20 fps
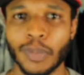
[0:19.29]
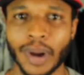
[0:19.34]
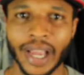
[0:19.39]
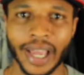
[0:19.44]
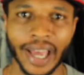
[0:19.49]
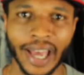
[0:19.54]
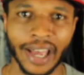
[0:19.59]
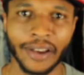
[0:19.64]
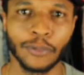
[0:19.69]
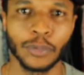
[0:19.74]
might
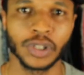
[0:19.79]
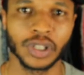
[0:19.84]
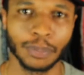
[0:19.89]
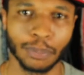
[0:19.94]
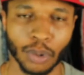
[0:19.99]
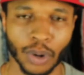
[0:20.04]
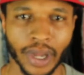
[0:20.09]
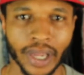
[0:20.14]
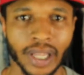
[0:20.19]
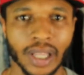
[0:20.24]
have with the
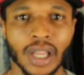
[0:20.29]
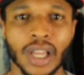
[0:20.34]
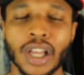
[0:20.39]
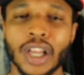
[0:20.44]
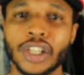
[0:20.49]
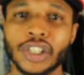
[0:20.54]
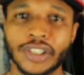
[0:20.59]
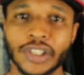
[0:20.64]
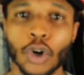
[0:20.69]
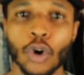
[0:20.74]
brand.
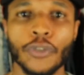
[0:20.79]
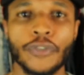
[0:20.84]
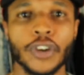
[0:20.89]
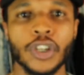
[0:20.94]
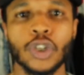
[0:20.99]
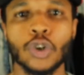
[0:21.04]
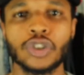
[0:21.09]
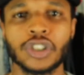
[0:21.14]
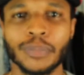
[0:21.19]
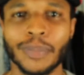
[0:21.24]
So if you're
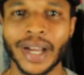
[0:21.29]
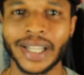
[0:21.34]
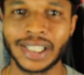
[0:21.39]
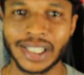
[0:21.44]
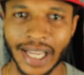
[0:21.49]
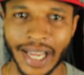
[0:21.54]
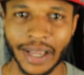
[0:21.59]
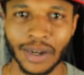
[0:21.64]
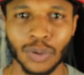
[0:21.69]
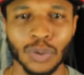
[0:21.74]
new to my
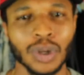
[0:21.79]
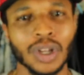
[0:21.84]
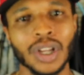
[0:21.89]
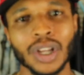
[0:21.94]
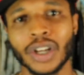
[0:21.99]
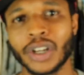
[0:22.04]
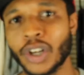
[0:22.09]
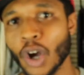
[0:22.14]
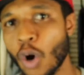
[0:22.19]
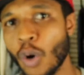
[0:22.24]
channel,
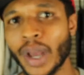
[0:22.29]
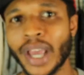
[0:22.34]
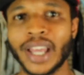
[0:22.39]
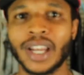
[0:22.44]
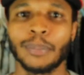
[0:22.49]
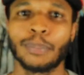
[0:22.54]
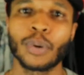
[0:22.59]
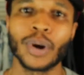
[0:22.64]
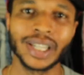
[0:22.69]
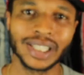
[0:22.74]
go ahead
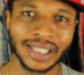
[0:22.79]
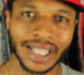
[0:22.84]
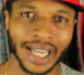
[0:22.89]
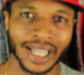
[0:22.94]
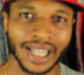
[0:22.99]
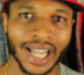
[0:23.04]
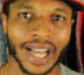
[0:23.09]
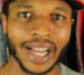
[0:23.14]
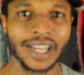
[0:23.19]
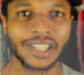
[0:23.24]
and press
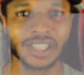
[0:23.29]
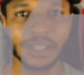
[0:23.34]
that like and